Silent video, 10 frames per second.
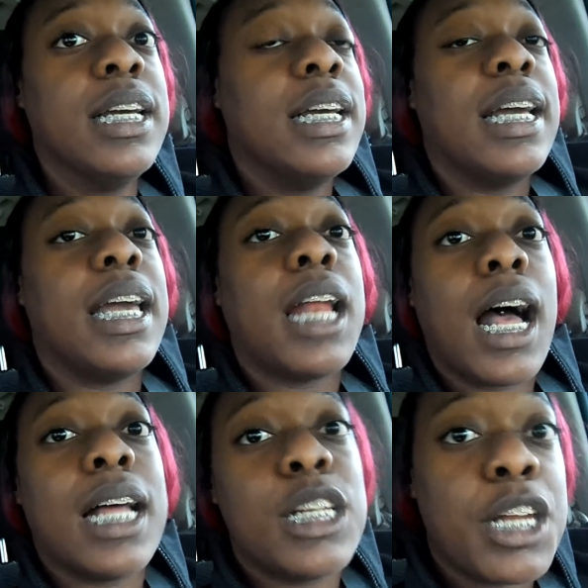and
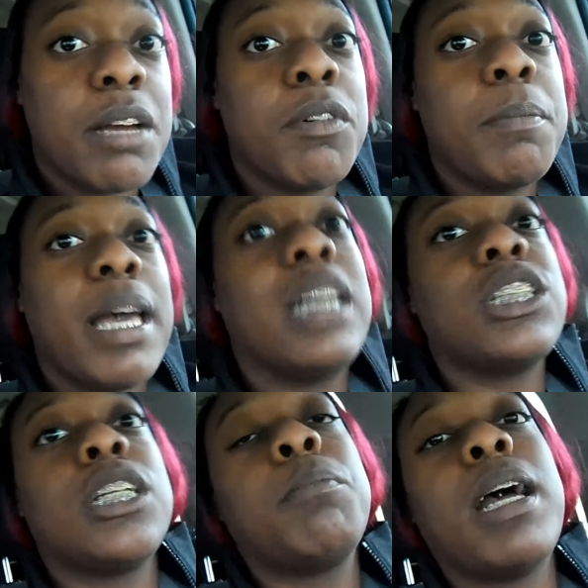I'll never bash
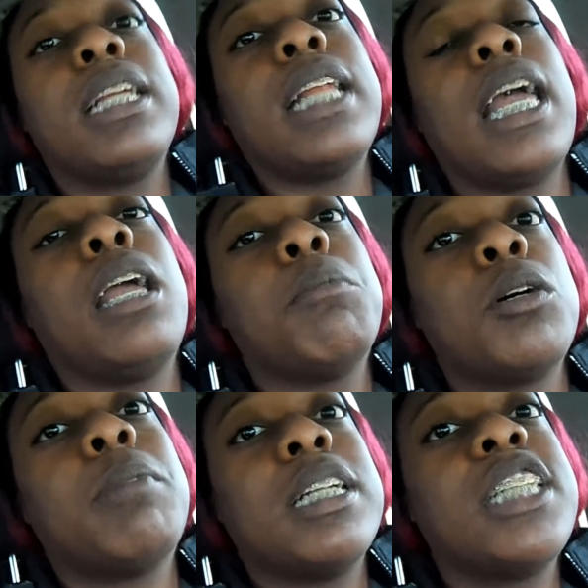anybody's name
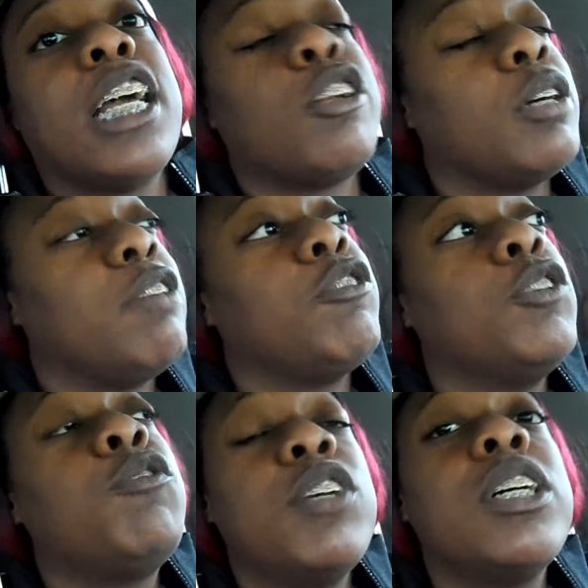on my channel. If you
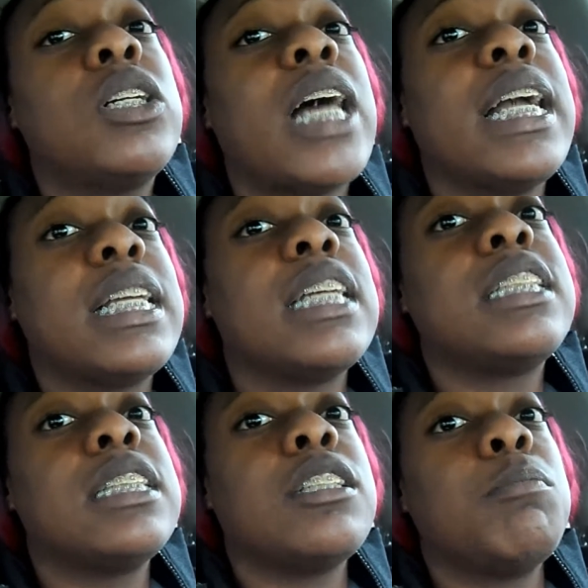feel like this
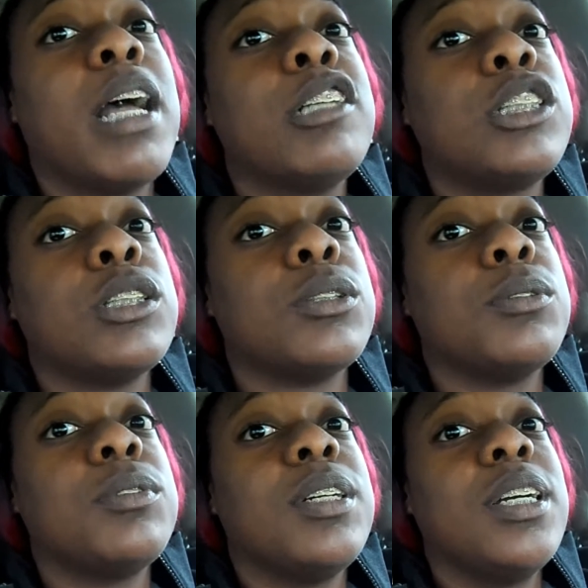is about you,
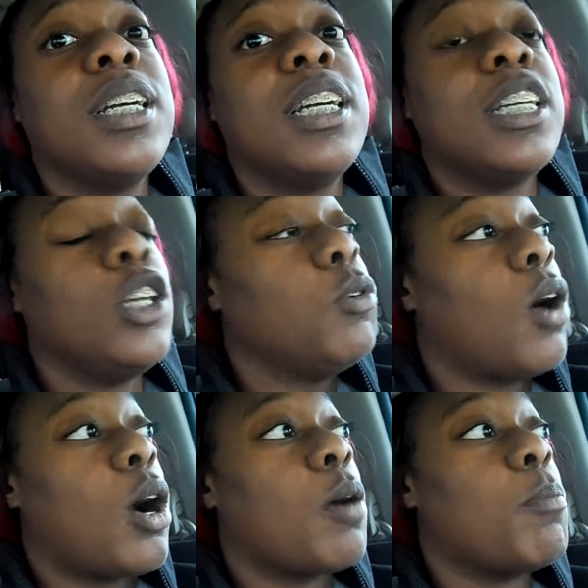you
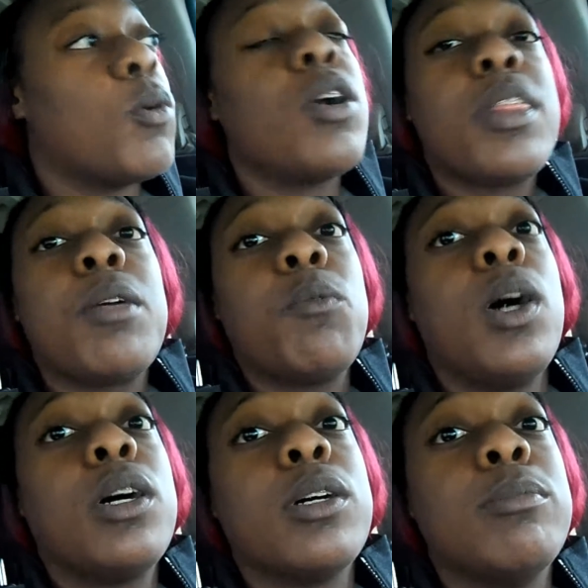are more than
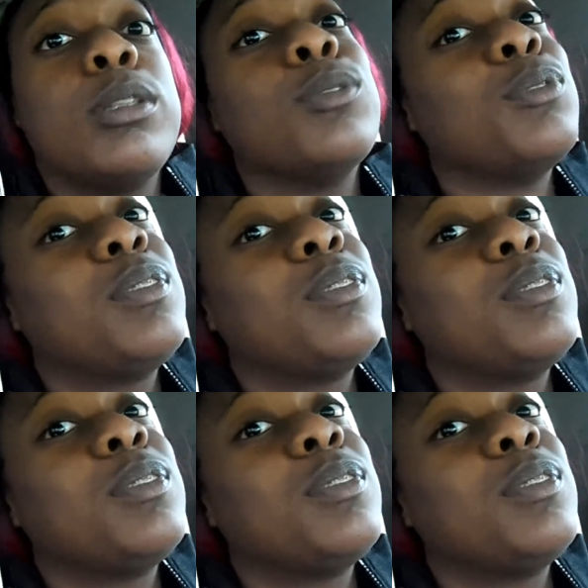welcome to,